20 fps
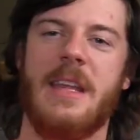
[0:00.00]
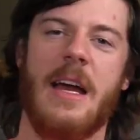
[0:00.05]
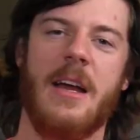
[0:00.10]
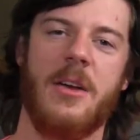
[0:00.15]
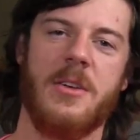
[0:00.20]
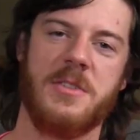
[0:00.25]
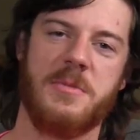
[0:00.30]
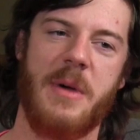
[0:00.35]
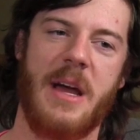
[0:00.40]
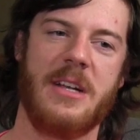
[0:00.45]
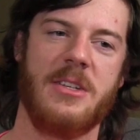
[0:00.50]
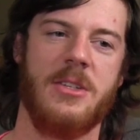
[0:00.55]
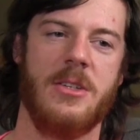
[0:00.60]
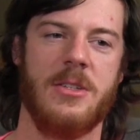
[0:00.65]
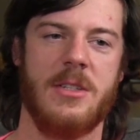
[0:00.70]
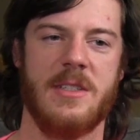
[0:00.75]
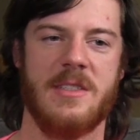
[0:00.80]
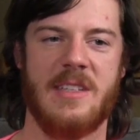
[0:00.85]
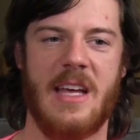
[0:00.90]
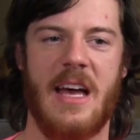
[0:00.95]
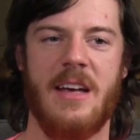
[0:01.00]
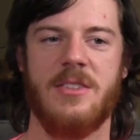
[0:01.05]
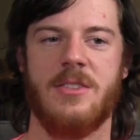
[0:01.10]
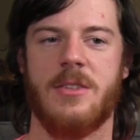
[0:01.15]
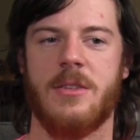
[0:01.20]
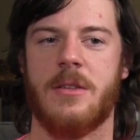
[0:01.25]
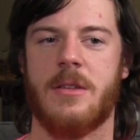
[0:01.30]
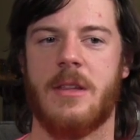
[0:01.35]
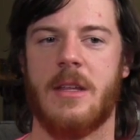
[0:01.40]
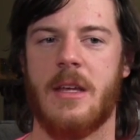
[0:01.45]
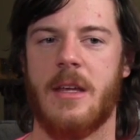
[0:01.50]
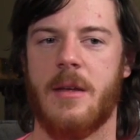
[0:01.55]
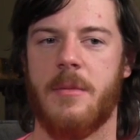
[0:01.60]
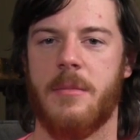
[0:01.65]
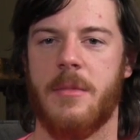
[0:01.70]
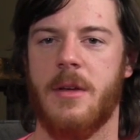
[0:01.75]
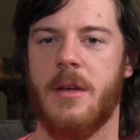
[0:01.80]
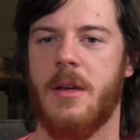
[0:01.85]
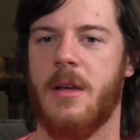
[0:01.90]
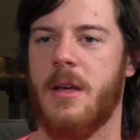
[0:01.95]
that goes back to your disaster theme.
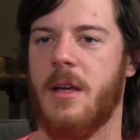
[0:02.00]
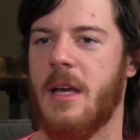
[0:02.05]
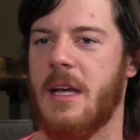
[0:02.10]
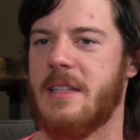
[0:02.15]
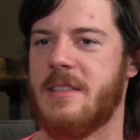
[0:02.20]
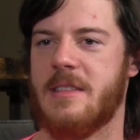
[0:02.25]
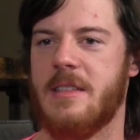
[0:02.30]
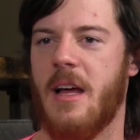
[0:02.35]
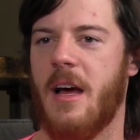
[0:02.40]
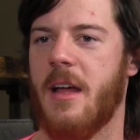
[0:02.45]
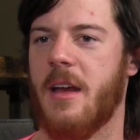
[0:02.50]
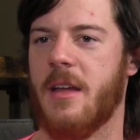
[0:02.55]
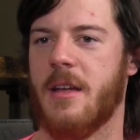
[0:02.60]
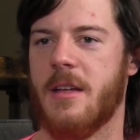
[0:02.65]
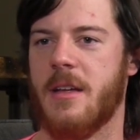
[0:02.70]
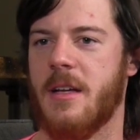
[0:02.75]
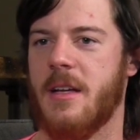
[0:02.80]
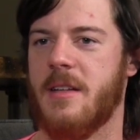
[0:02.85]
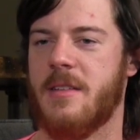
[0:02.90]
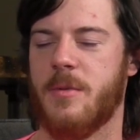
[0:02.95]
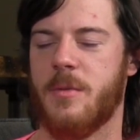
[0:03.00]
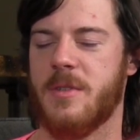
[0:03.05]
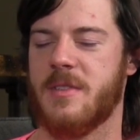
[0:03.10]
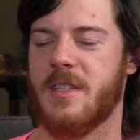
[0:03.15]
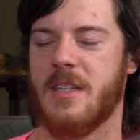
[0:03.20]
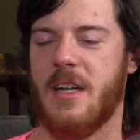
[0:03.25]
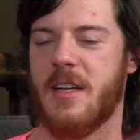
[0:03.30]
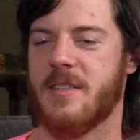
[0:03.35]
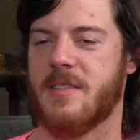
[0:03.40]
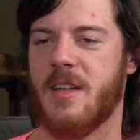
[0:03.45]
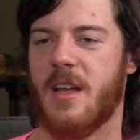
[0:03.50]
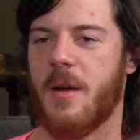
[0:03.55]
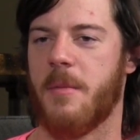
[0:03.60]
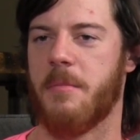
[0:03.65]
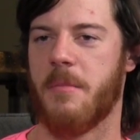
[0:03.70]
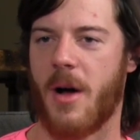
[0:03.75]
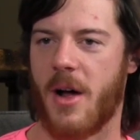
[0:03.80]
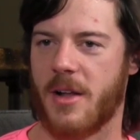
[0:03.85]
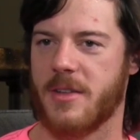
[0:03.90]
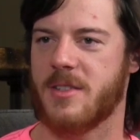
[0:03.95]
It's not a
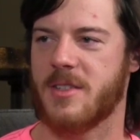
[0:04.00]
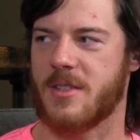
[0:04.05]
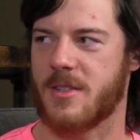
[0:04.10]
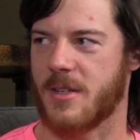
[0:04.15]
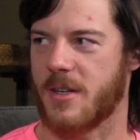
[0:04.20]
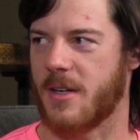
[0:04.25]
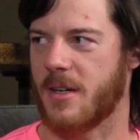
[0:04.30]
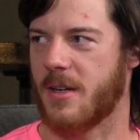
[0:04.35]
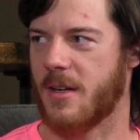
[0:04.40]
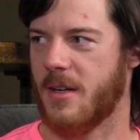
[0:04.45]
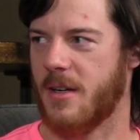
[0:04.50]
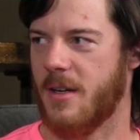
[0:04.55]
monster.